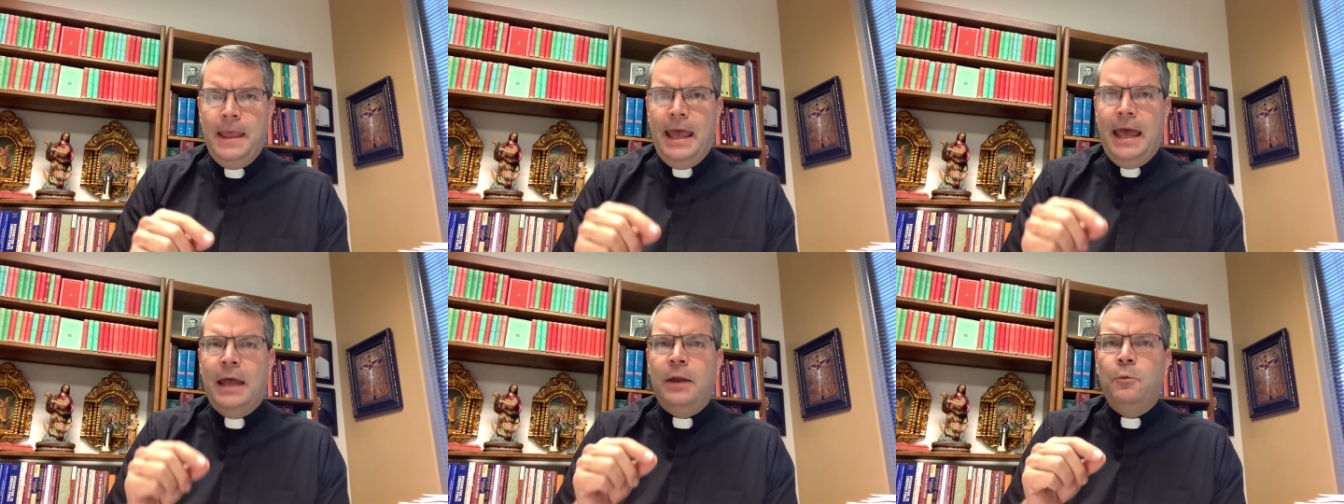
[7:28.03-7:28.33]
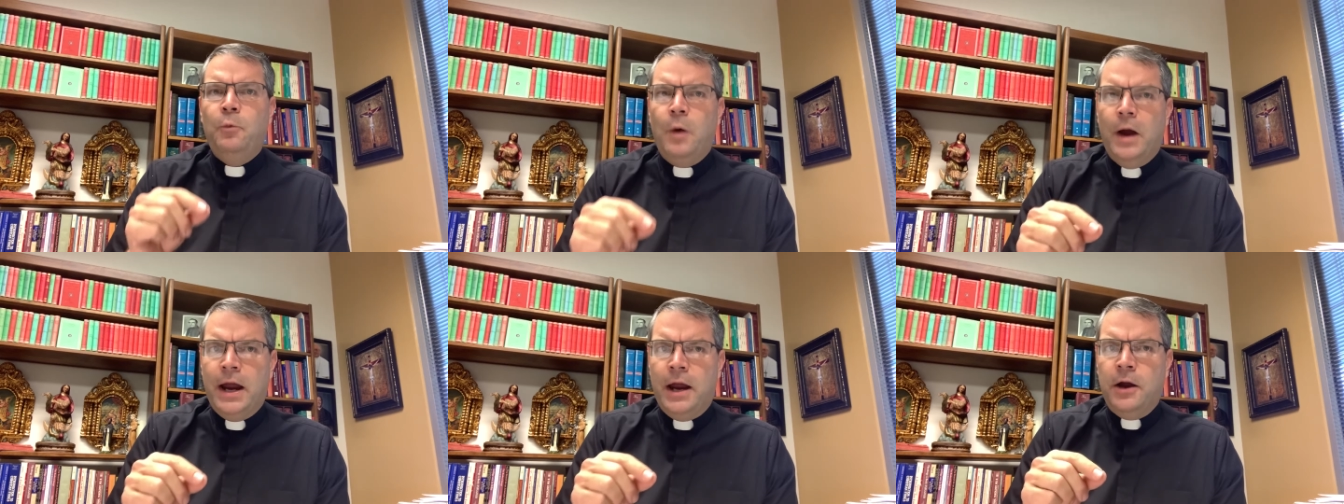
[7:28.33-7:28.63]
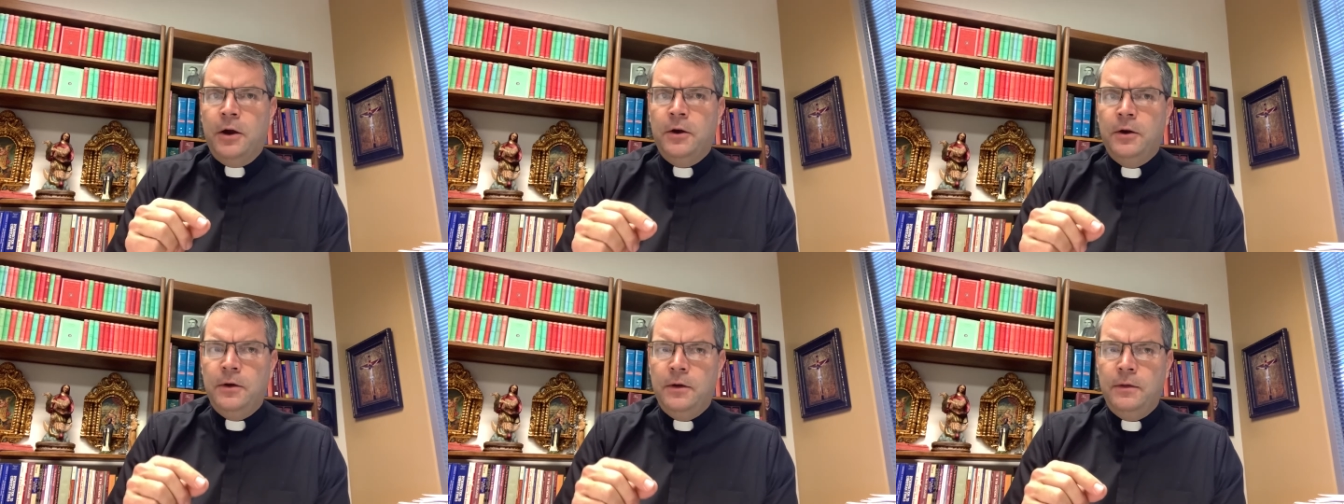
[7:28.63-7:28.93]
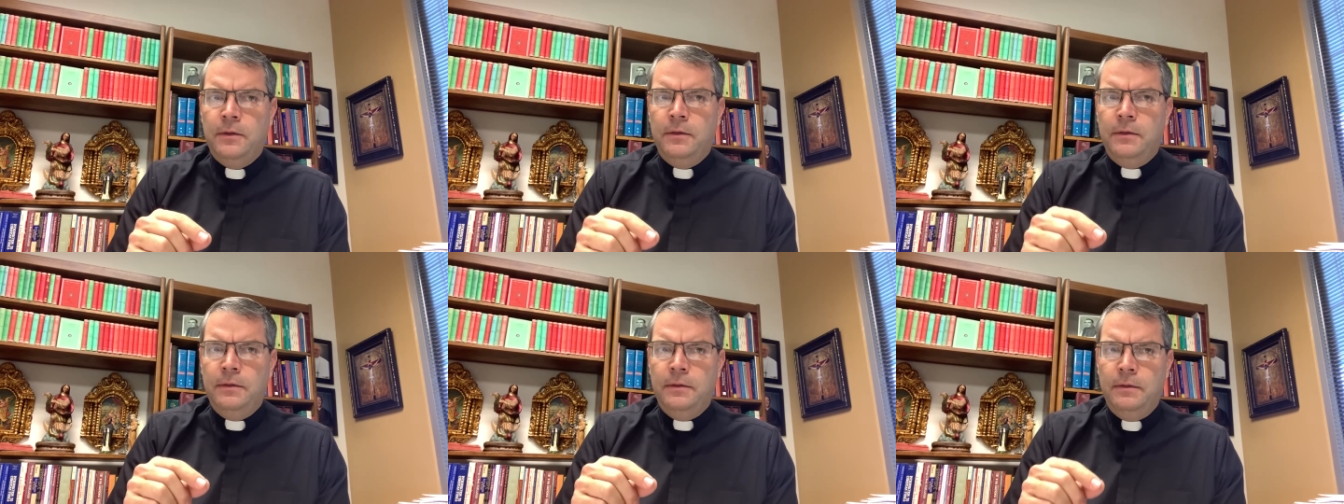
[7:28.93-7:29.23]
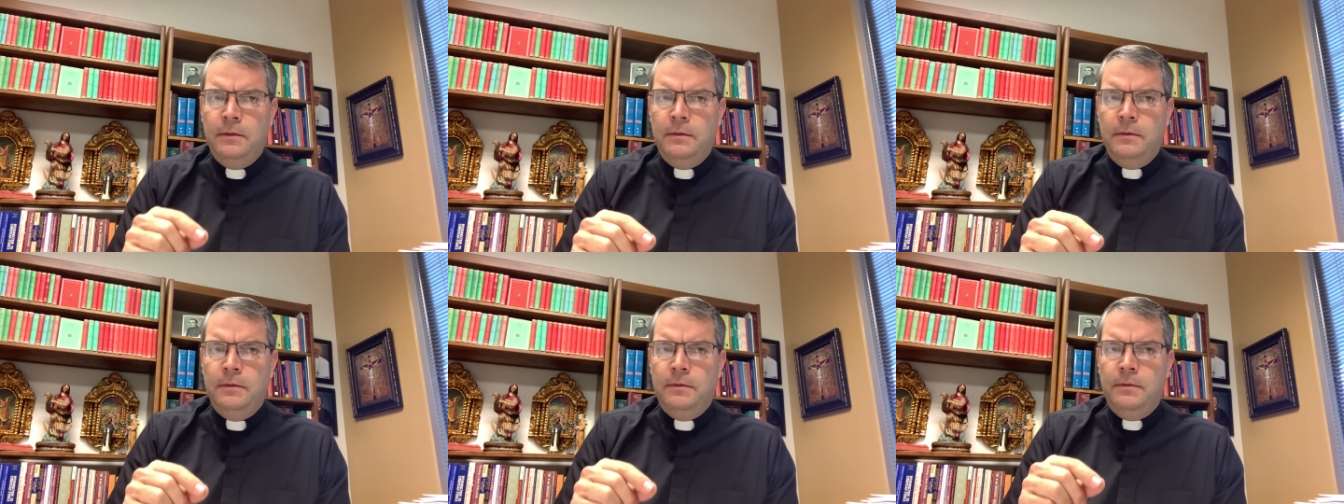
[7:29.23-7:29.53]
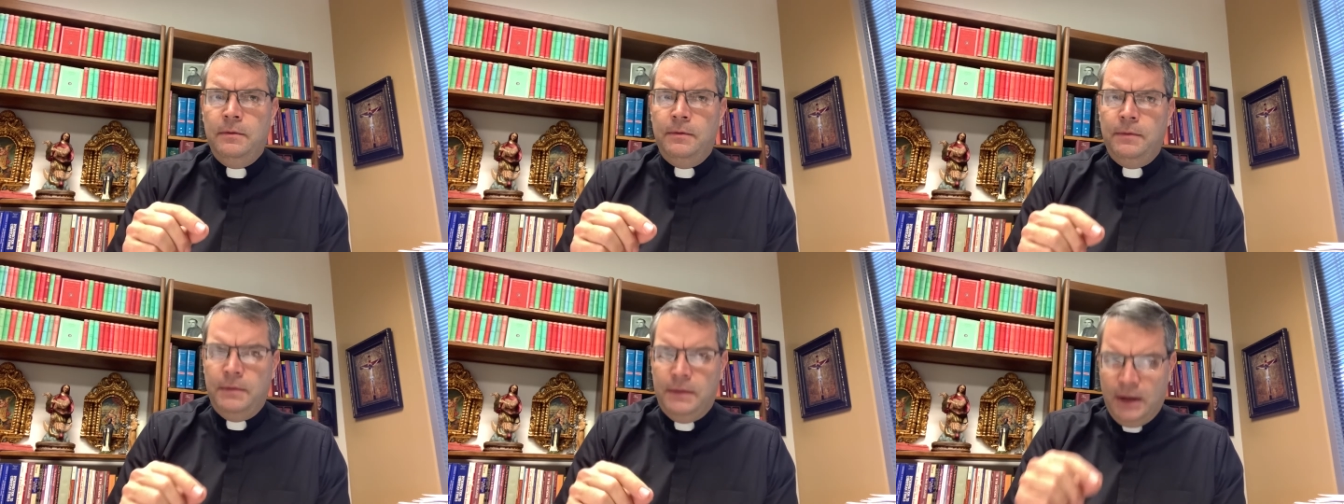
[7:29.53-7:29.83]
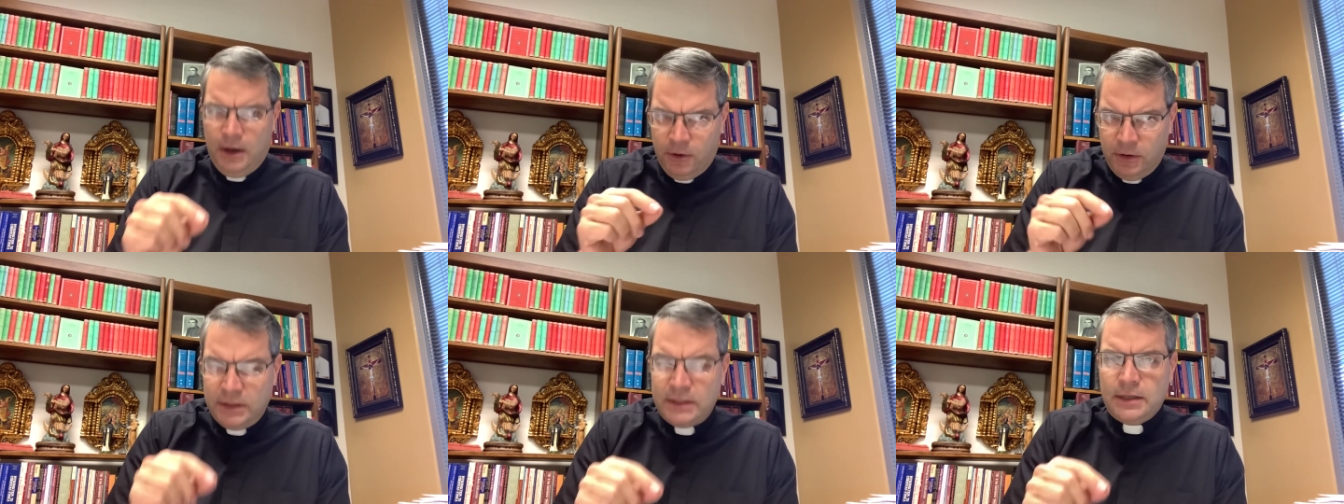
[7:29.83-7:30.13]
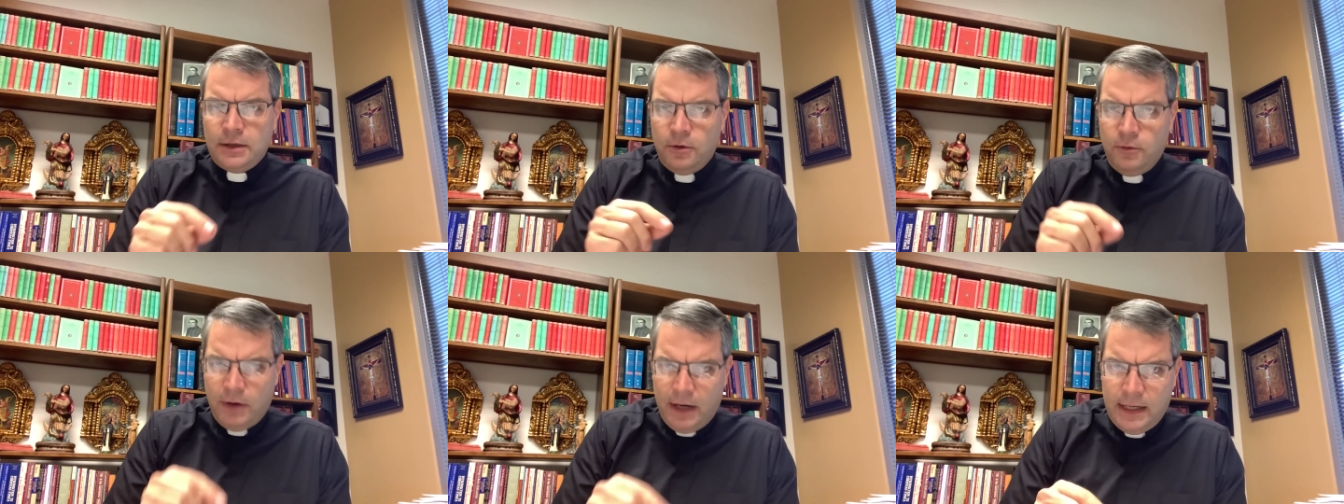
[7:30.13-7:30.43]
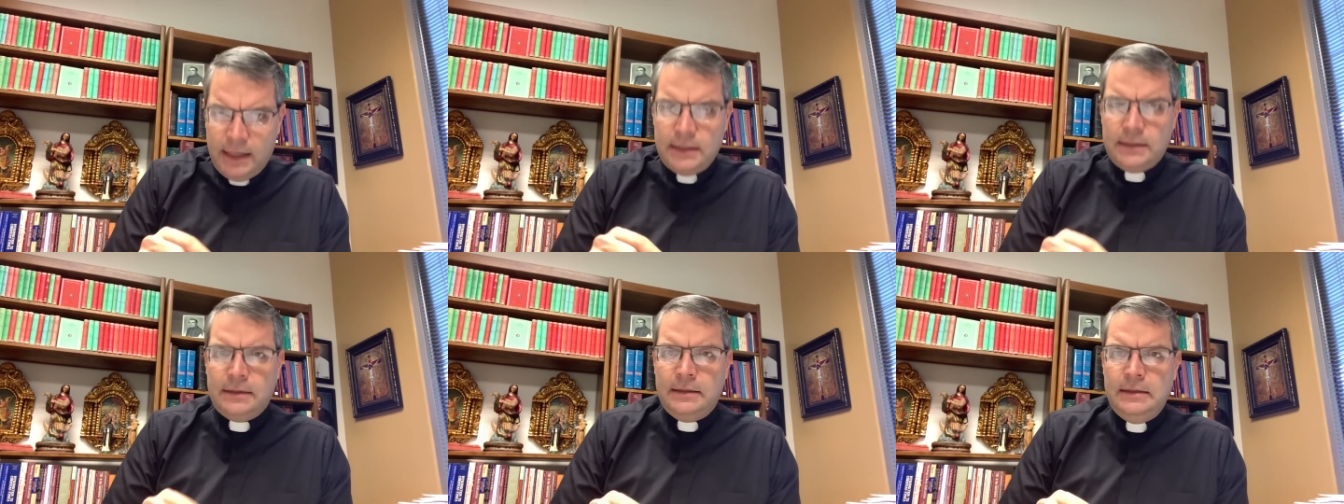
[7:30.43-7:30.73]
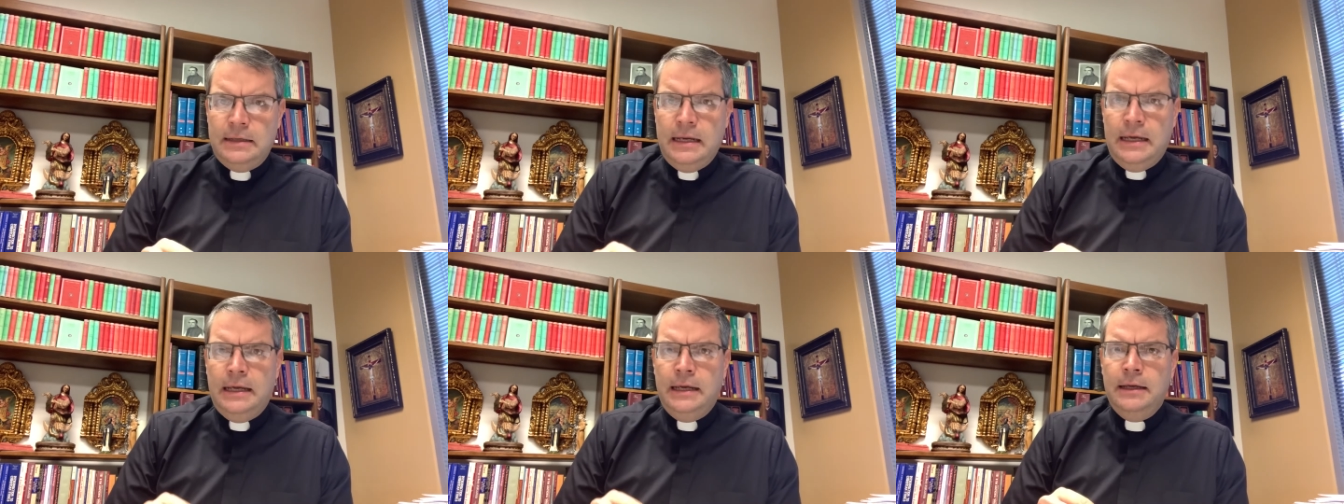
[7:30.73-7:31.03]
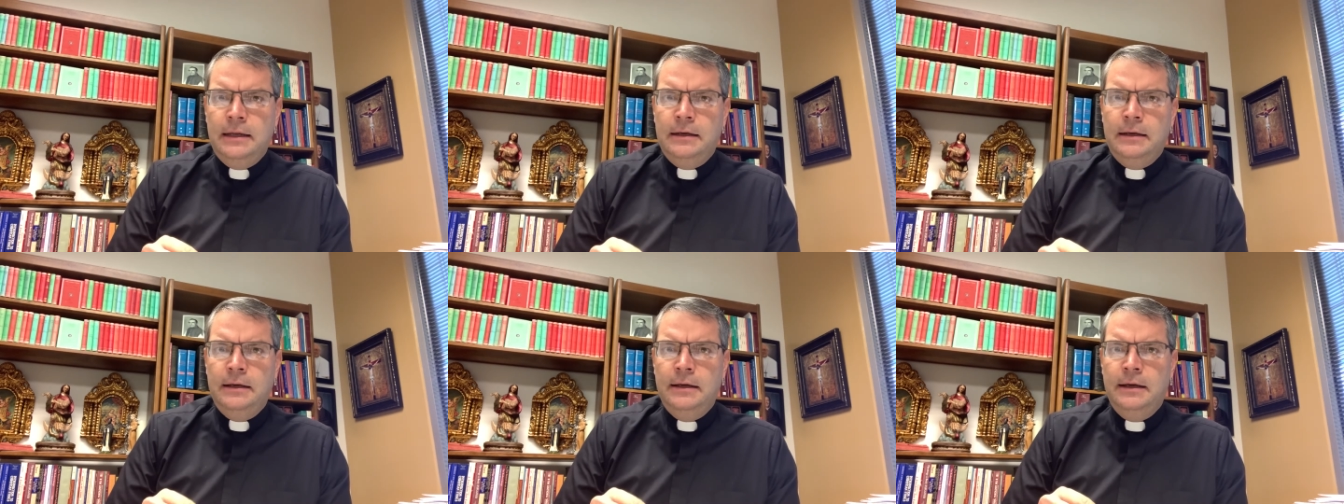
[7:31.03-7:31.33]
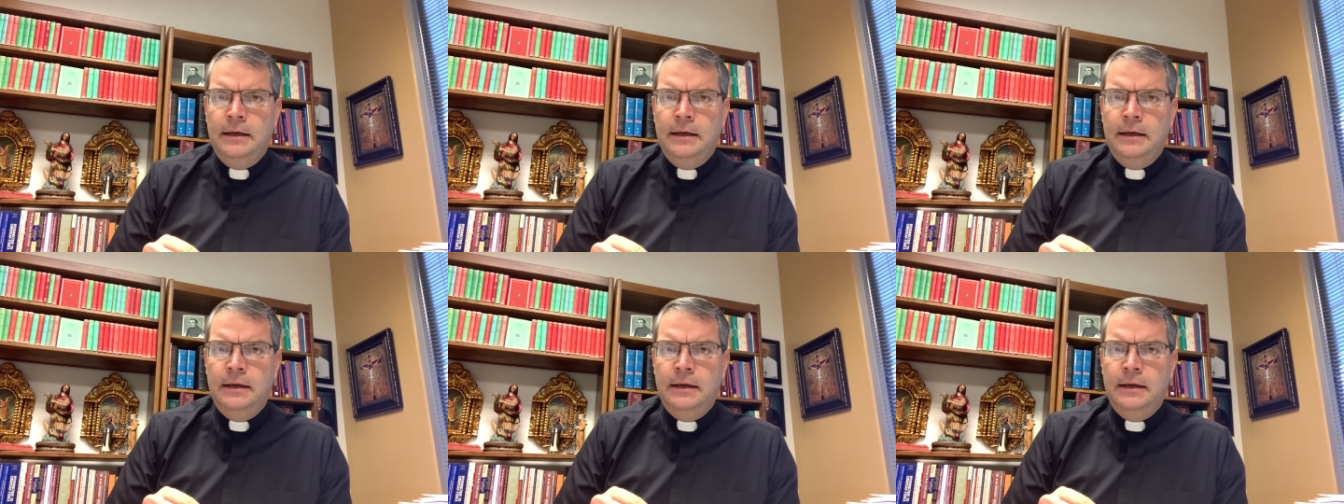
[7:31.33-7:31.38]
and where there is the greatest need,